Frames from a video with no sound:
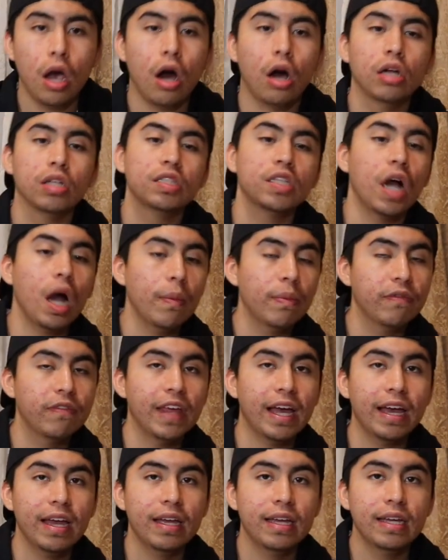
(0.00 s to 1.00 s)
On top of
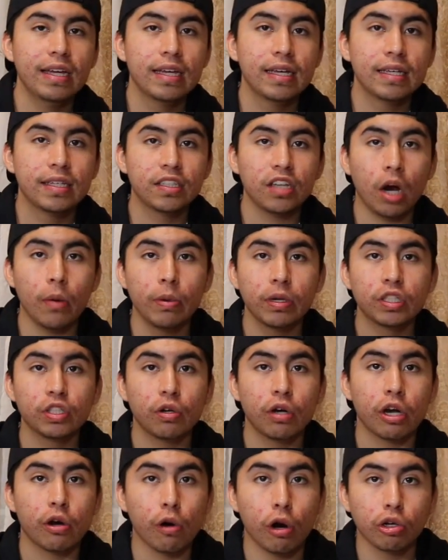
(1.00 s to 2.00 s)
that, Starbucks
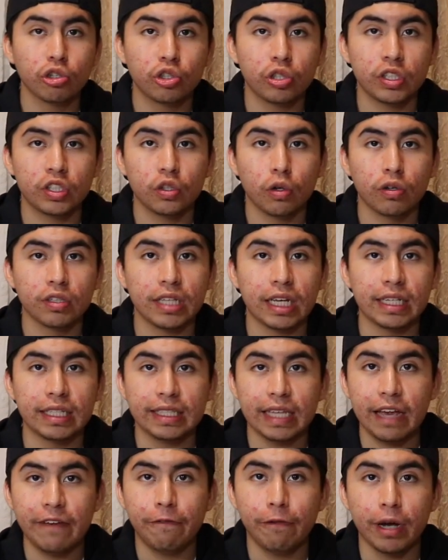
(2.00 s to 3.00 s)
are in grocery stores like
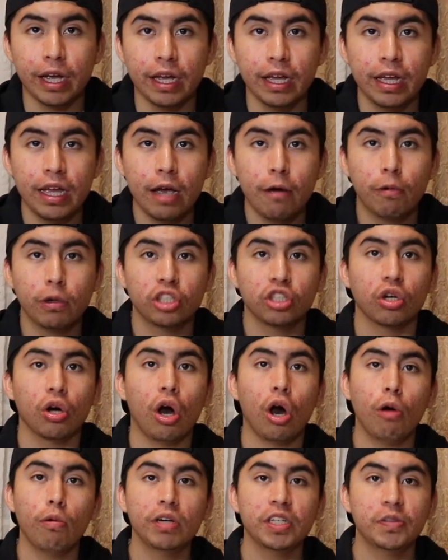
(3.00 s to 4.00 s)
Safeway, which are
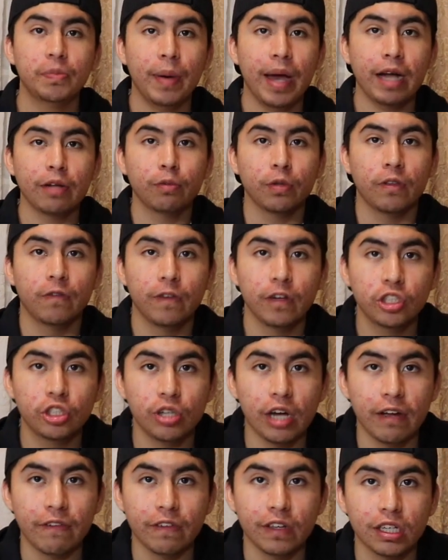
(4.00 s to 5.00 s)
always packed with foot
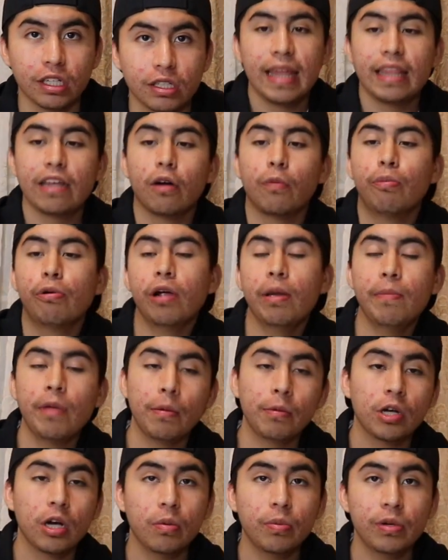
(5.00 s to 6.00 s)
traffic. They're a
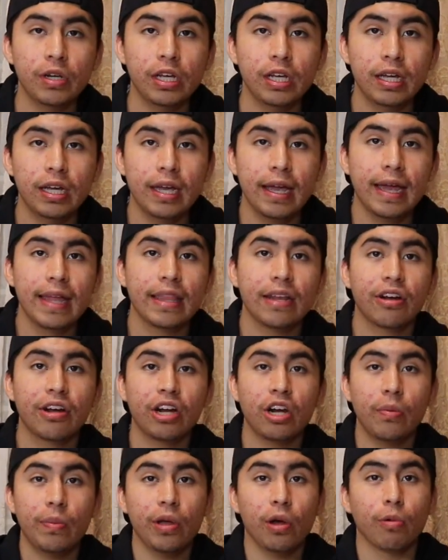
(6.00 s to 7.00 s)
premium company that are
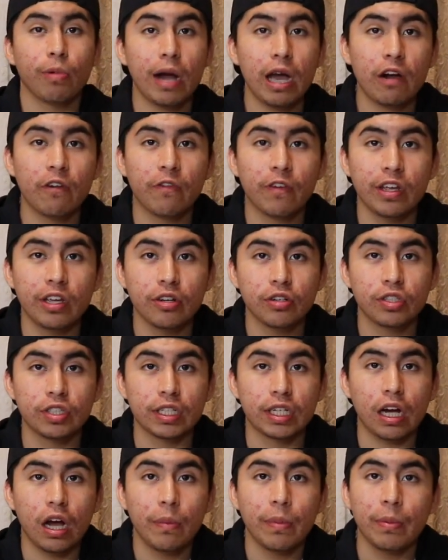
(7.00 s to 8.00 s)
going to be around for years
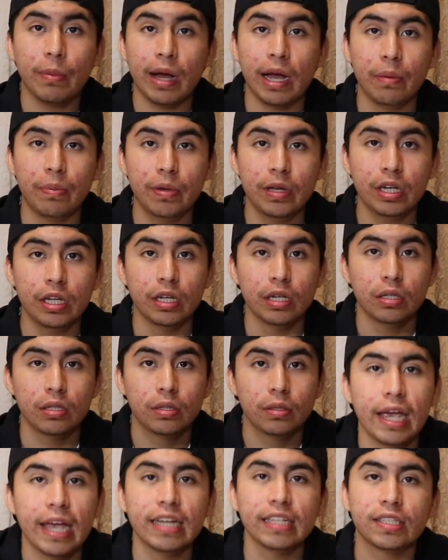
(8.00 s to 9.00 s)
to come, in my opinion.
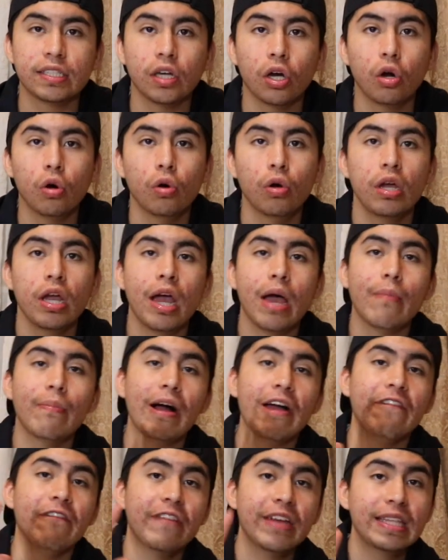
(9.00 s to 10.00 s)
And so,
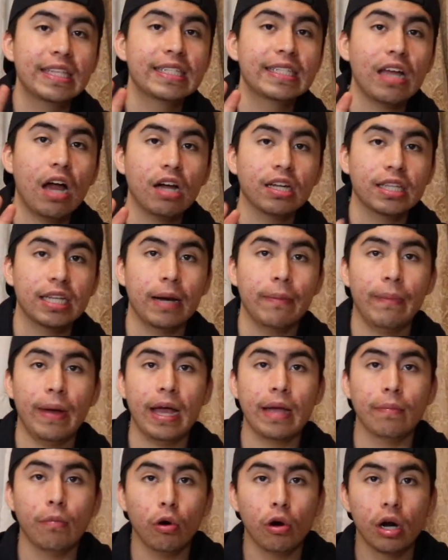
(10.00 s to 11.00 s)
my 5th stock that I'm
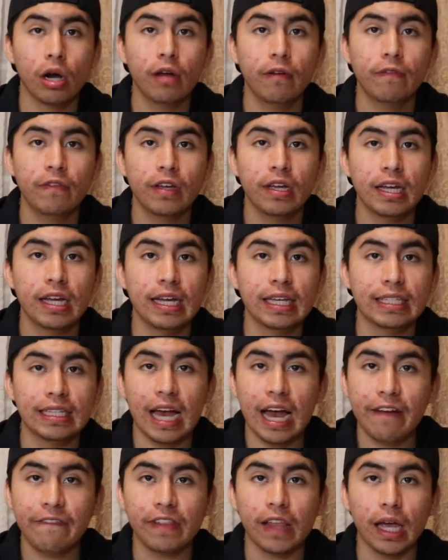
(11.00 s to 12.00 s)
buying more of is
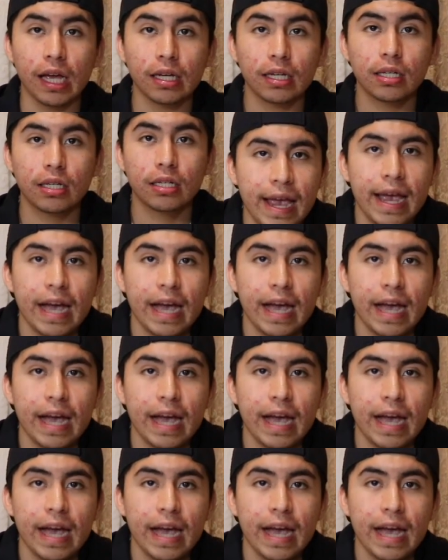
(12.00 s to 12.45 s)
Aflac.